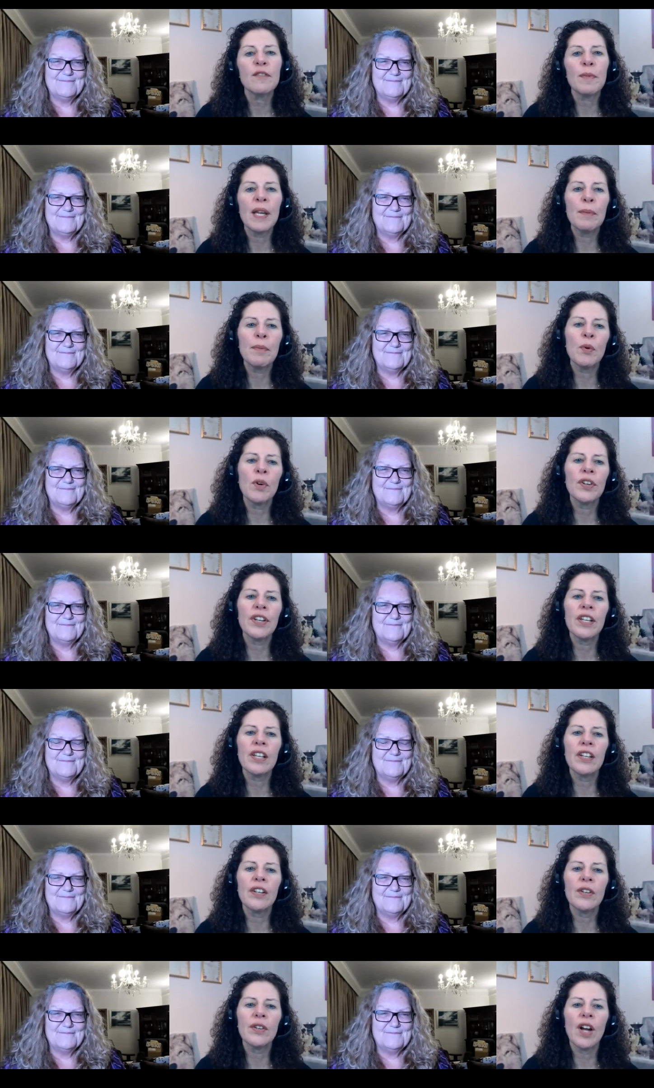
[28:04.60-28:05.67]
Speaker 1: if people want
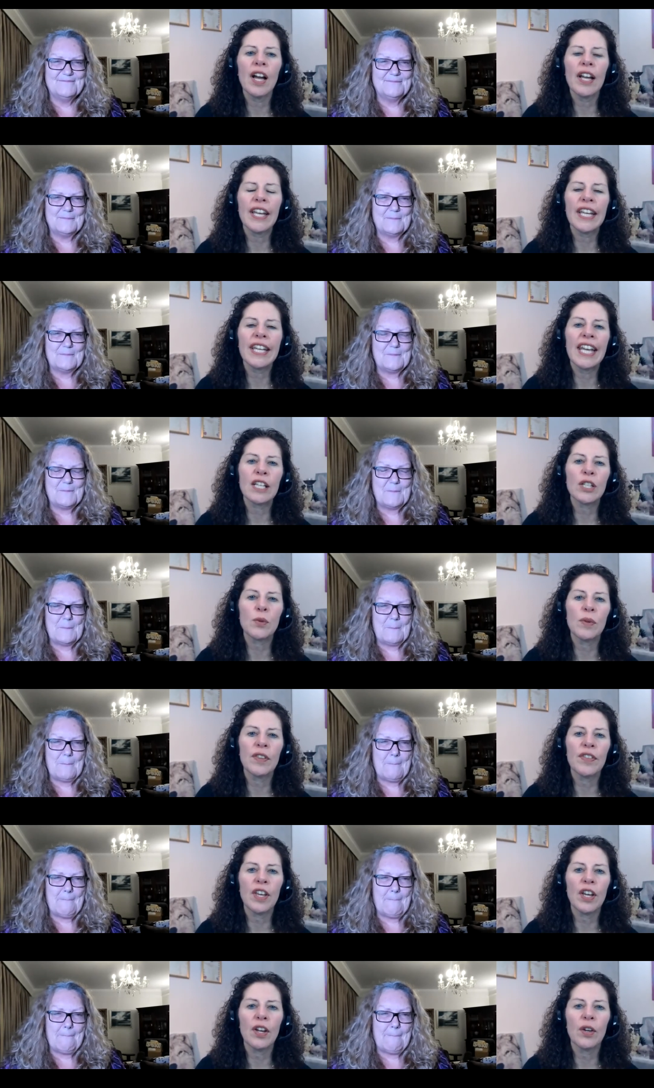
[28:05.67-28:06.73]
to uh, connect
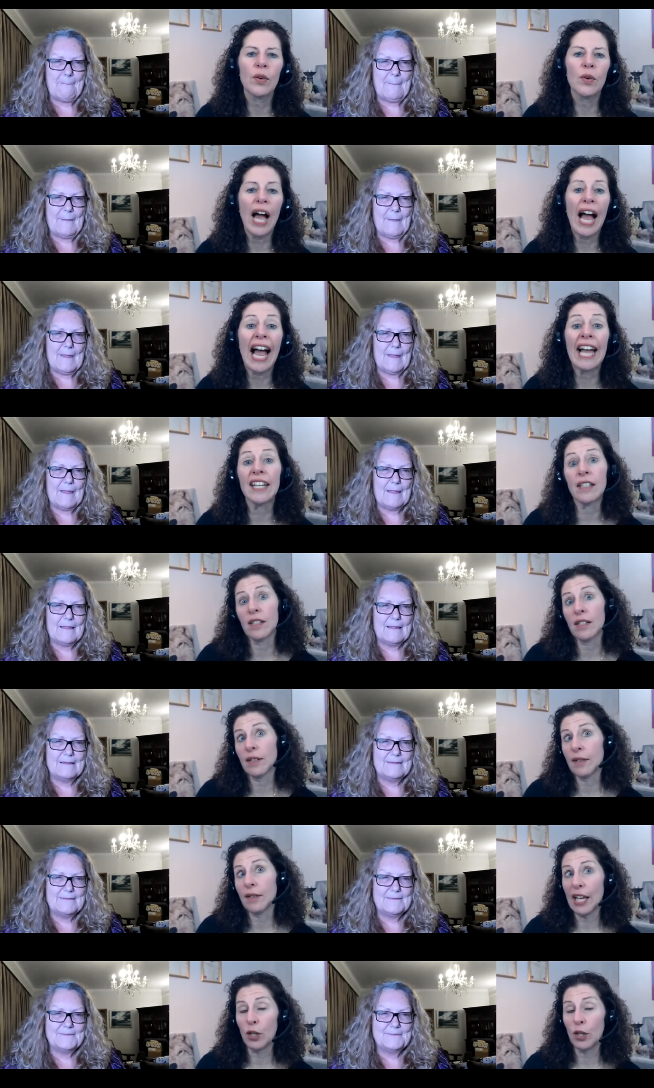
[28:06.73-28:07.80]
with you and
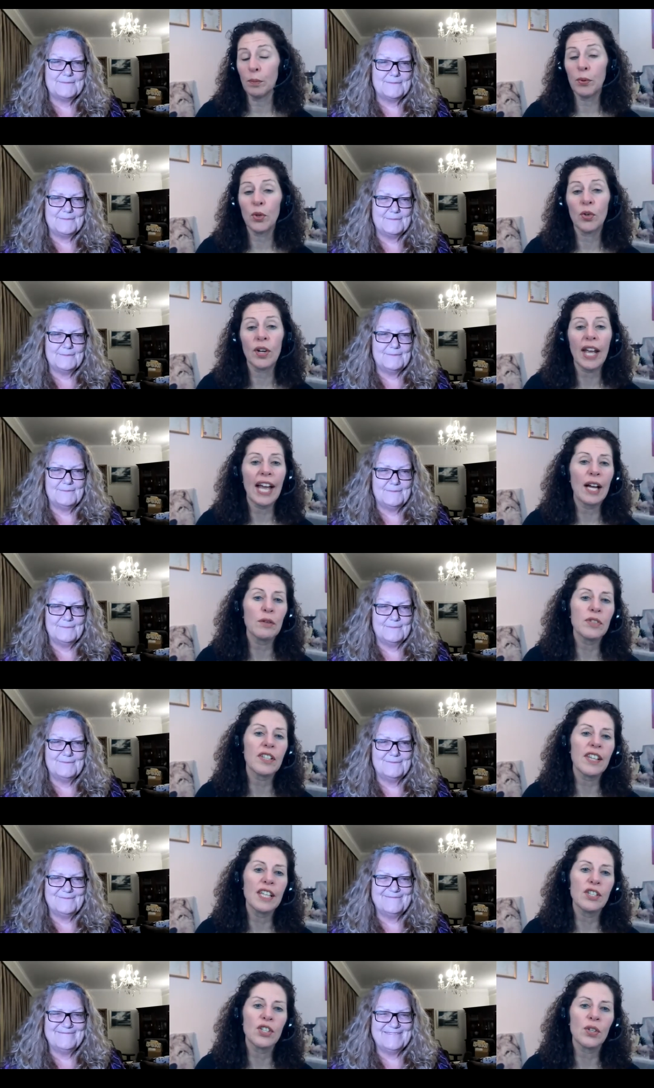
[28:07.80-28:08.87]
get your book, how do
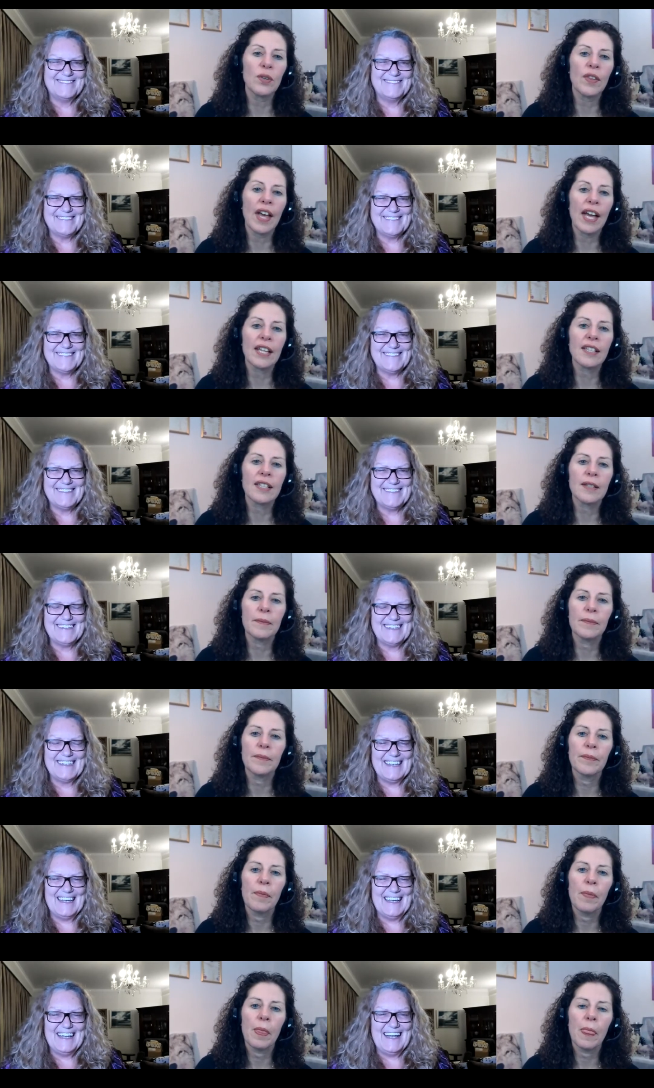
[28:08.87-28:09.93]
they do that?
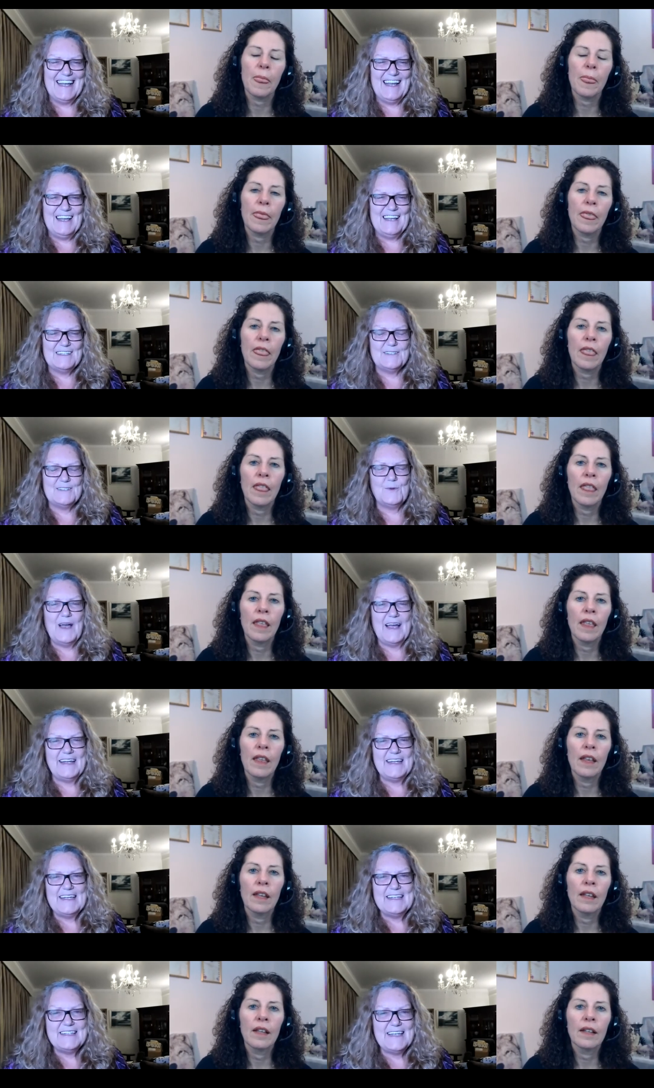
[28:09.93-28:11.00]
Speaker 2: It's quite
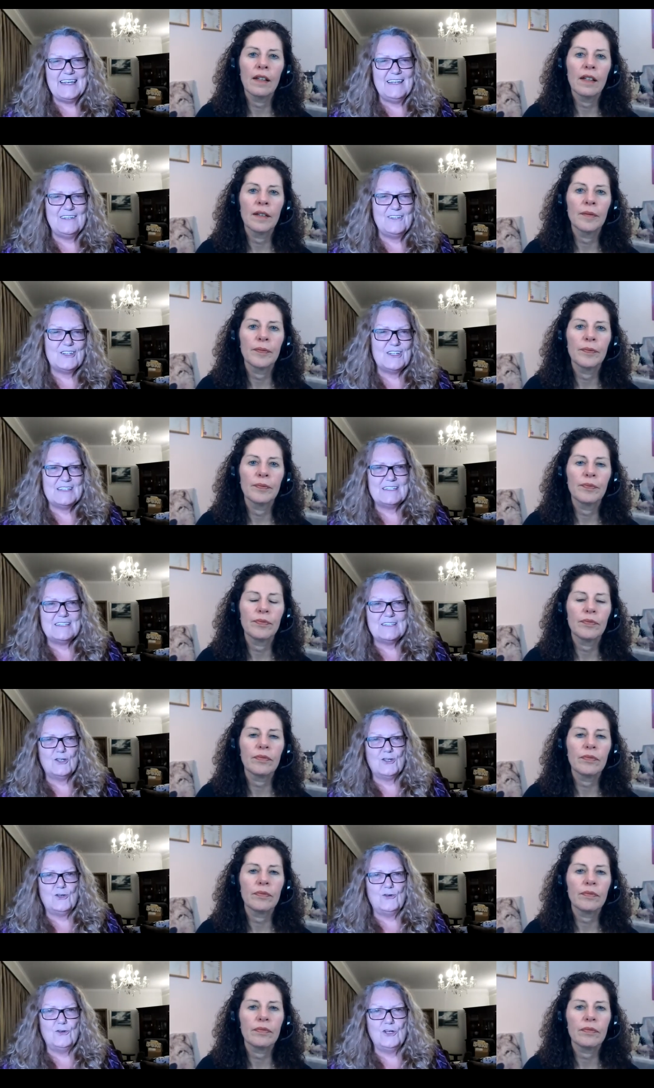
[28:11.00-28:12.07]
easy. Just
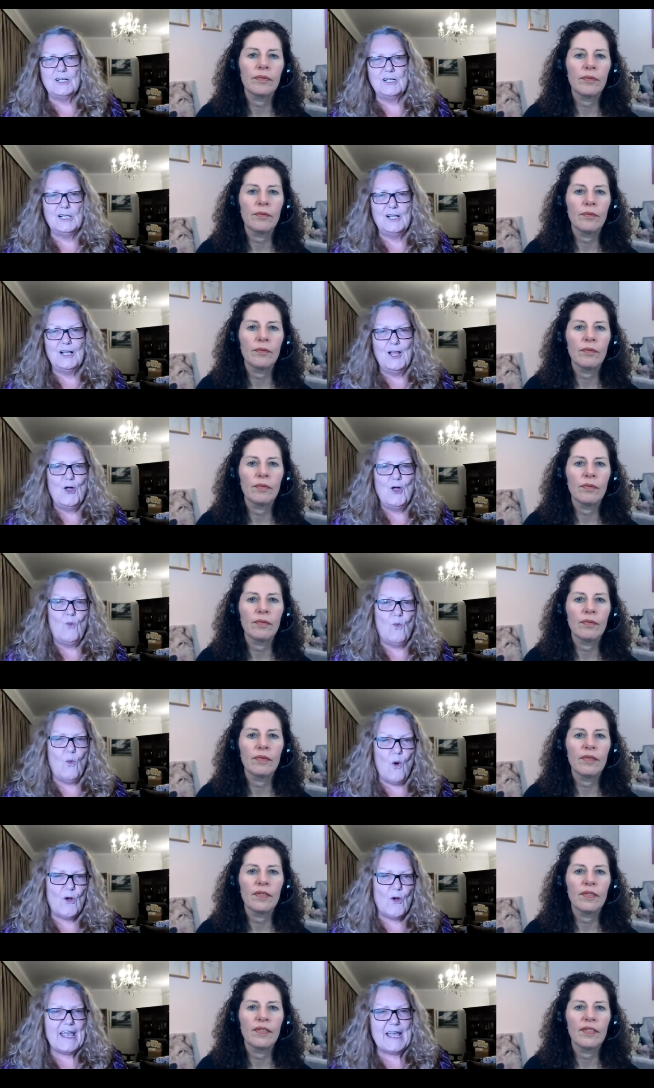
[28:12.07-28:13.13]
Google
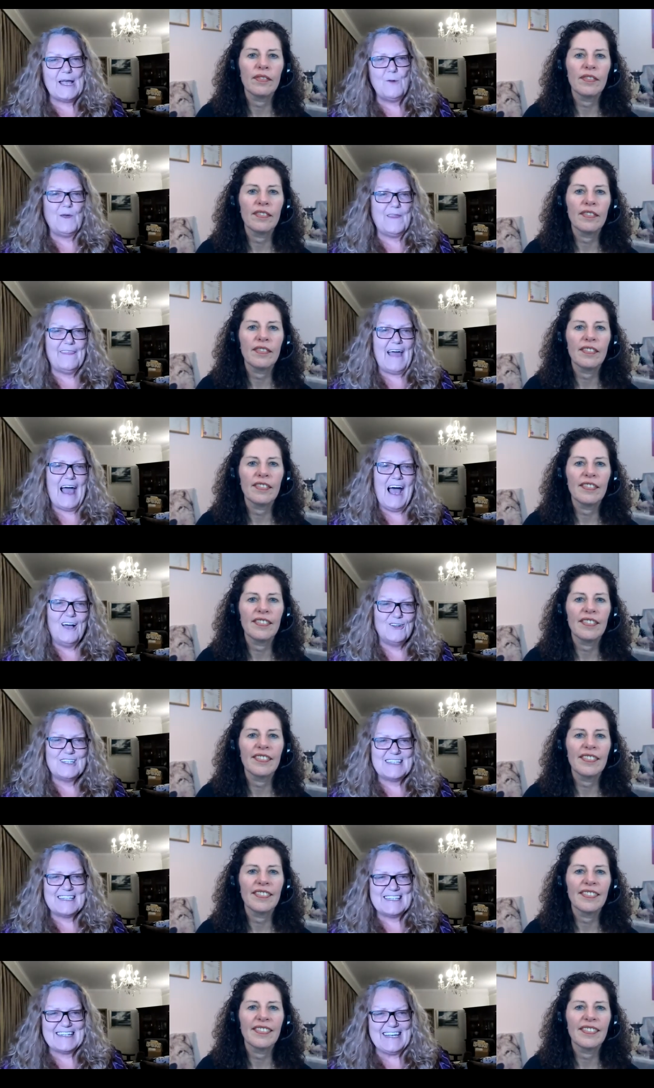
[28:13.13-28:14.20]
walking without
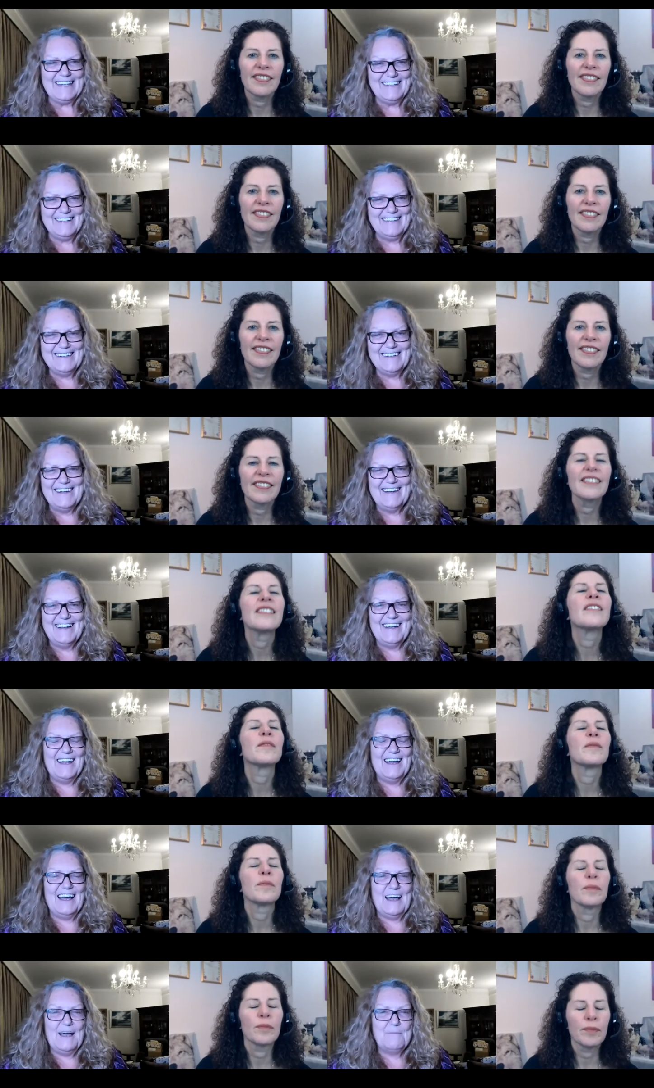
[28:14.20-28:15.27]
skin.
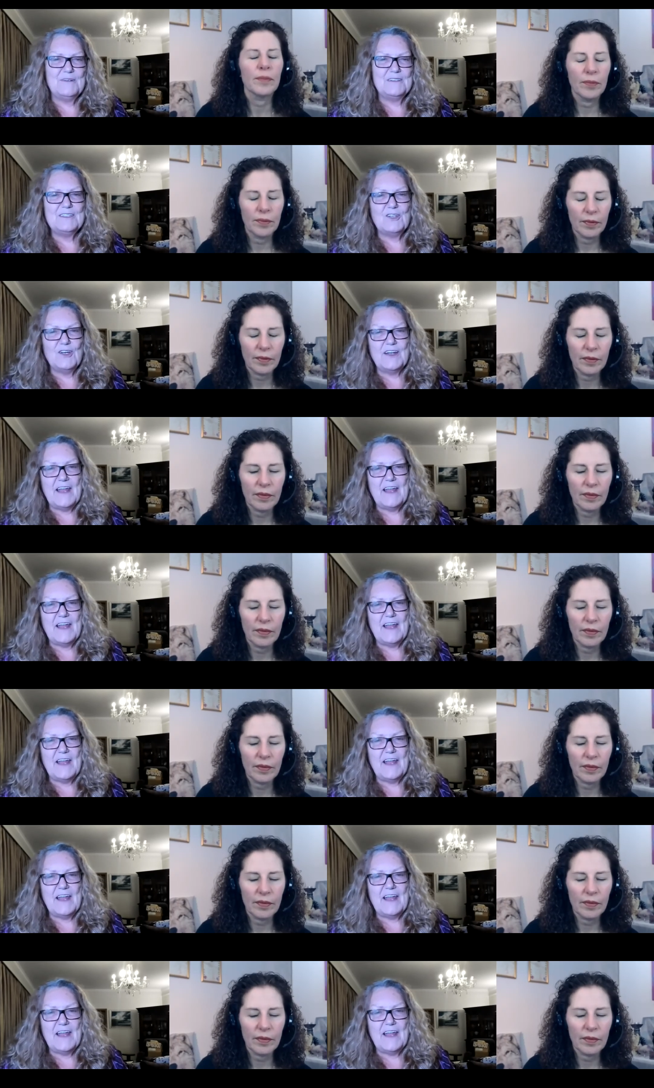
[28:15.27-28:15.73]
Um, it's on